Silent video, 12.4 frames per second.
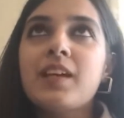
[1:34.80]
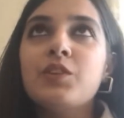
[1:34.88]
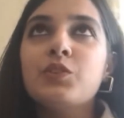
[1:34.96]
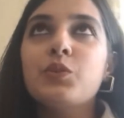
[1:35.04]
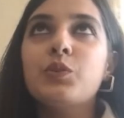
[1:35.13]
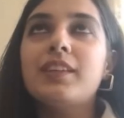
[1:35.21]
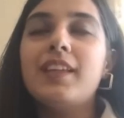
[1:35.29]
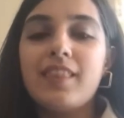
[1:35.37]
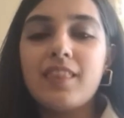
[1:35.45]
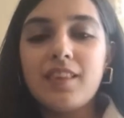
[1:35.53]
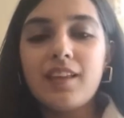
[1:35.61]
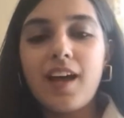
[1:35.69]
so
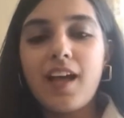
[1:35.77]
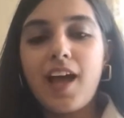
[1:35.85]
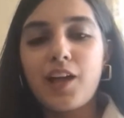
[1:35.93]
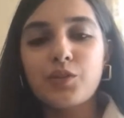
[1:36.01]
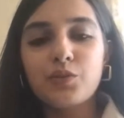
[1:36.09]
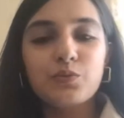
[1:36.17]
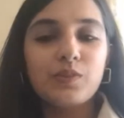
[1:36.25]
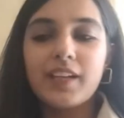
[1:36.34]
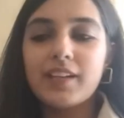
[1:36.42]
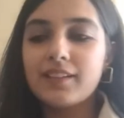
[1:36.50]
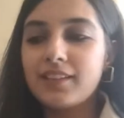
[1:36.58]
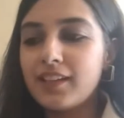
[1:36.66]
then I had to
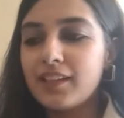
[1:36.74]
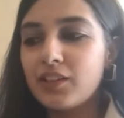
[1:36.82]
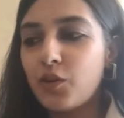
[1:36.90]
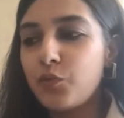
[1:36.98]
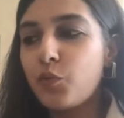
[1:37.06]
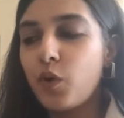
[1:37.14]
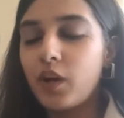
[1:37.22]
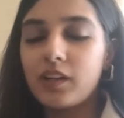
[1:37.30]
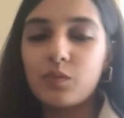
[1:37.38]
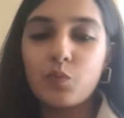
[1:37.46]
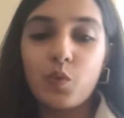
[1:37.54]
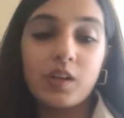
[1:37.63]
like think of what
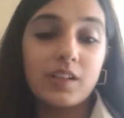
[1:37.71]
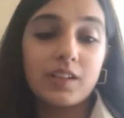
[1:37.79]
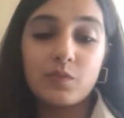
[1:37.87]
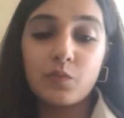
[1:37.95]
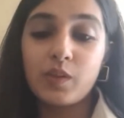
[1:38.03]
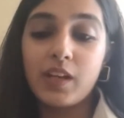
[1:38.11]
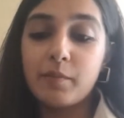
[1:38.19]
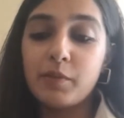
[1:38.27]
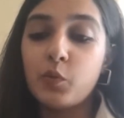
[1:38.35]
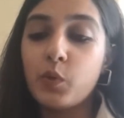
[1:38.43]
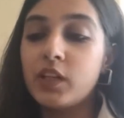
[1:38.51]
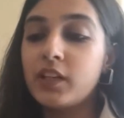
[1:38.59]
will I
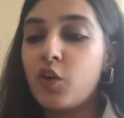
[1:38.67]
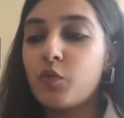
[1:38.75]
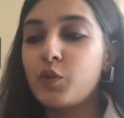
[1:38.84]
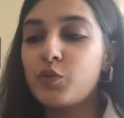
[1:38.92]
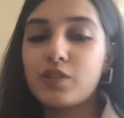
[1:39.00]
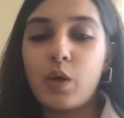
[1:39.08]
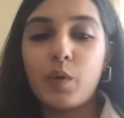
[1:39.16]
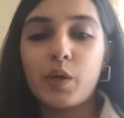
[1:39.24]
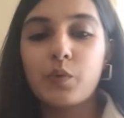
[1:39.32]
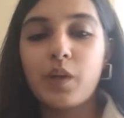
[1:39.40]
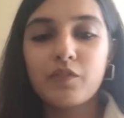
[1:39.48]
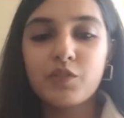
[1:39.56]
be doing now, because now
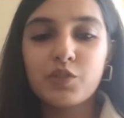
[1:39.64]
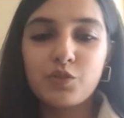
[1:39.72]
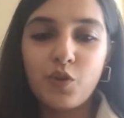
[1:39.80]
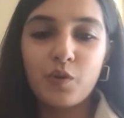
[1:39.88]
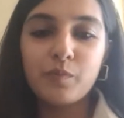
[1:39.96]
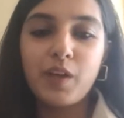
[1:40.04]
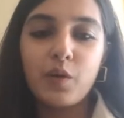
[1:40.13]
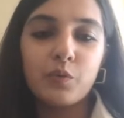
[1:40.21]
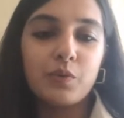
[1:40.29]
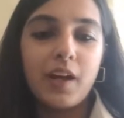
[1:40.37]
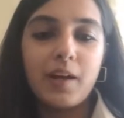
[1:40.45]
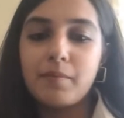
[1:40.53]
I don't have a job.
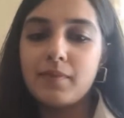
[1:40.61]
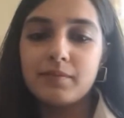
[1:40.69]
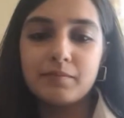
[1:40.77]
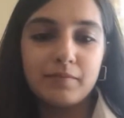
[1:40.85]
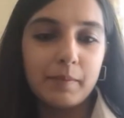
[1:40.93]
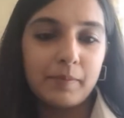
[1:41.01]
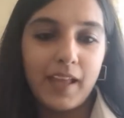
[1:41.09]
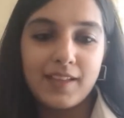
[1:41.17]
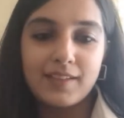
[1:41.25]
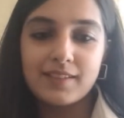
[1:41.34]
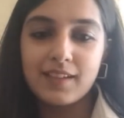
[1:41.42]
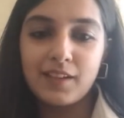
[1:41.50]
Now my
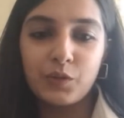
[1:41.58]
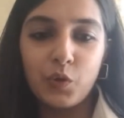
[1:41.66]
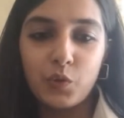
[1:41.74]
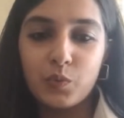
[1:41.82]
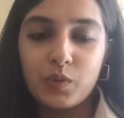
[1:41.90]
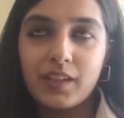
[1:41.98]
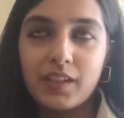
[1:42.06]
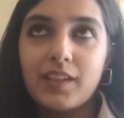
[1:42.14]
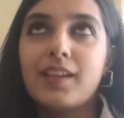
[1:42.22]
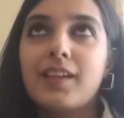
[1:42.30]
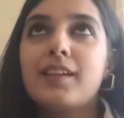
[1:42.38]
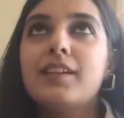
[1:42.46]
plans are not
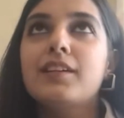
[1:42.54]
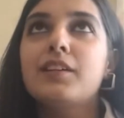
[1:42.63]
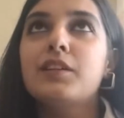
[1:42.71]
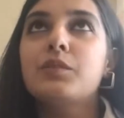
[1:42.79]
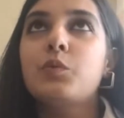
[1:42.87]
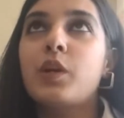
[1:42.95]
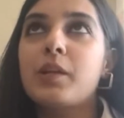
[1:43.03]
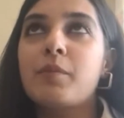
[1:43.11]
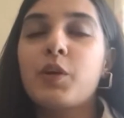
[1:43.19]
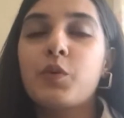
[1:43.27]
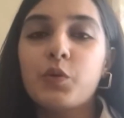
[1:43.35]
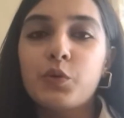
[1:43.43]
working. And what
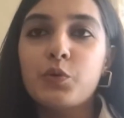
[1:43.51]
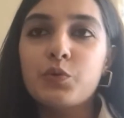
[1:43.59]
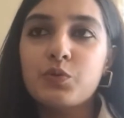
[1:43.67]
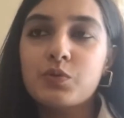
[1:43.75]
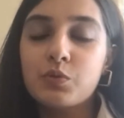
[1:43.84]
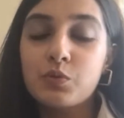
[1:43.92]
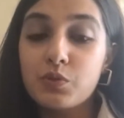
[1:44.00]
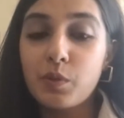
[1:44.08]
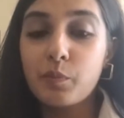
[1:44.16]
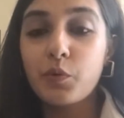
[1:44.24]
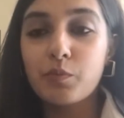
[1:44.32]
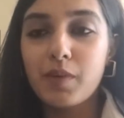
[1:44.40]
am I going to do to
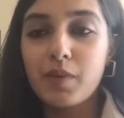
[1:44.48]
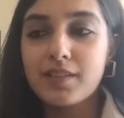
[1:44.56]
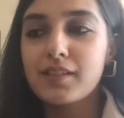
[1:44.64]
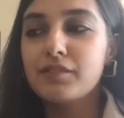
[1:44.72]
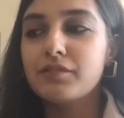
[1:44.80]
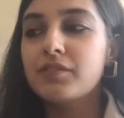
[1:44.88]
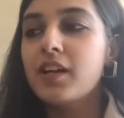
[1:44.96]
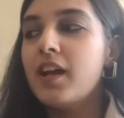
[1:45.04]
support myself?